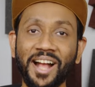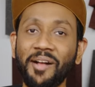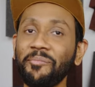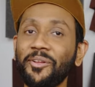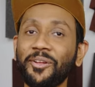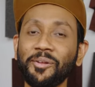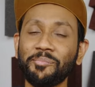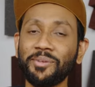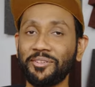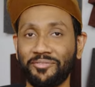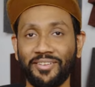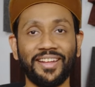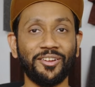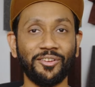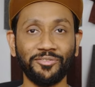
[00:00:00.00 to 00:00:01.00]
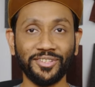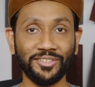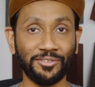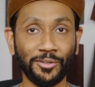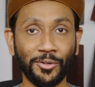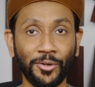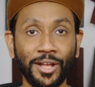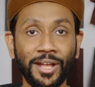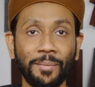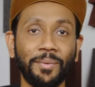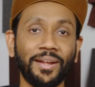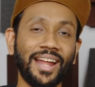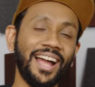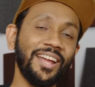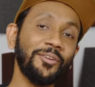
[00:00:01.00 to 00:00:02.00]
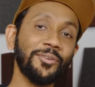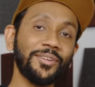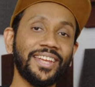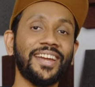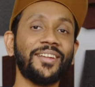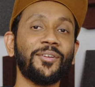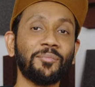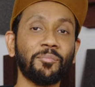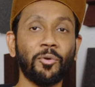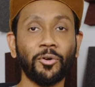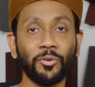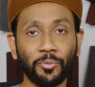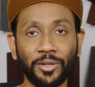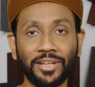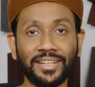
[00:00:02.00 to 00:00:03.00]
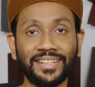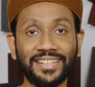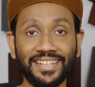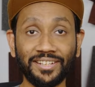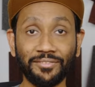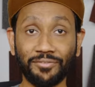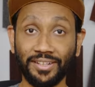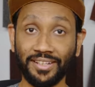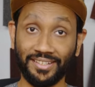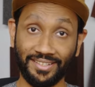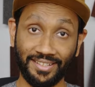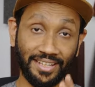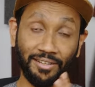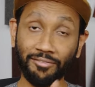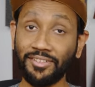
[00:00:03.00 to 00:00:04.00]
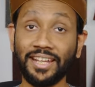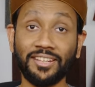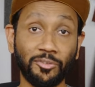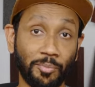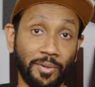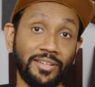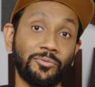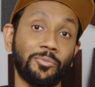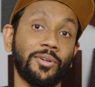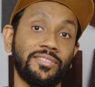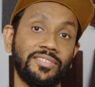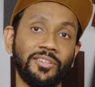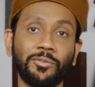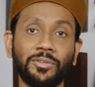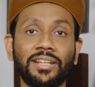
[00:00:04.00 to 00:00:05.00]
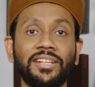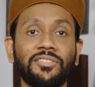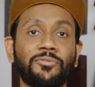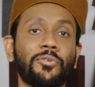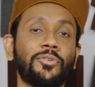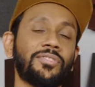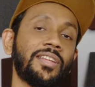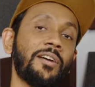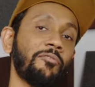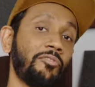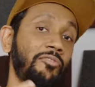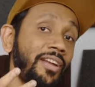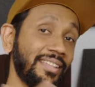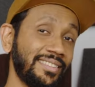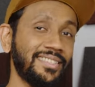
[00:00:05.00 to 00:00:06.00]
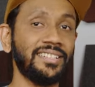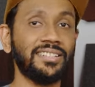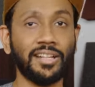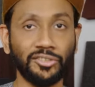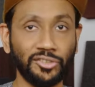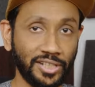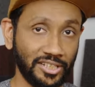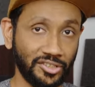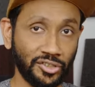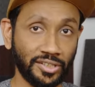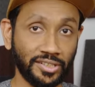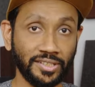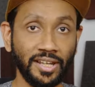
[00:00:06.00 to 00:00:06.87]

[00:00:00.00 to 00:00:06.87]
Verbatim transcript: I'm not a big fan of this look, but I could get on board with it if it if that space was utilized for some fancy touch gestures.